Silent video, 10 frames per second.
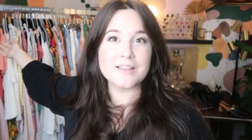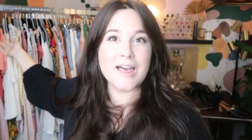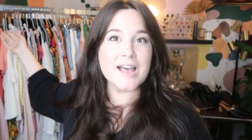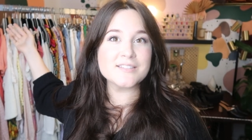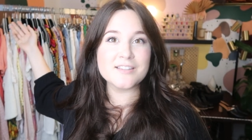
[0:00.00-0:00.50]
the
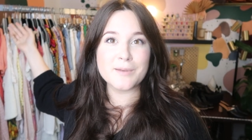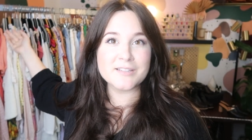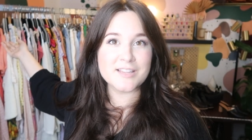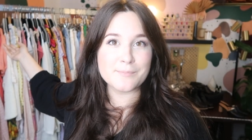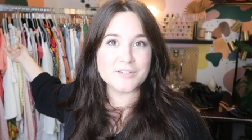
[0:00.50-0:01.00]
last of my
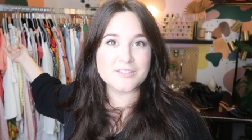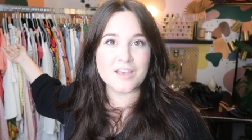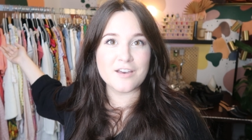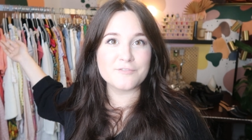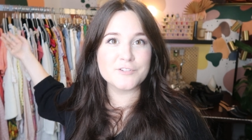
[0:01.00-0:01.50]
summer
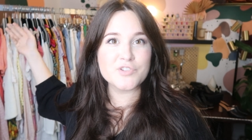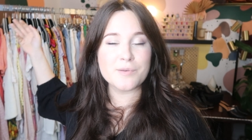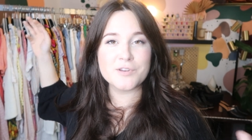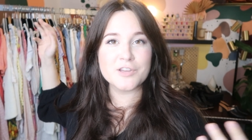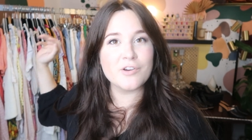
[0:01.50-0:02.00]
stuff. So
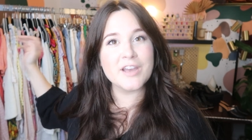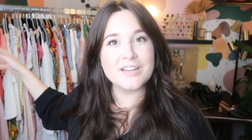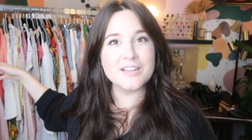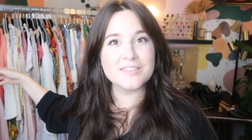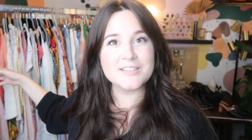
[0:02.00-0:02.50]
I'm gonna go ahead
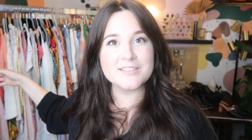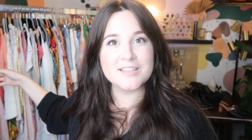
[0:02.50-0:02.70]
and get these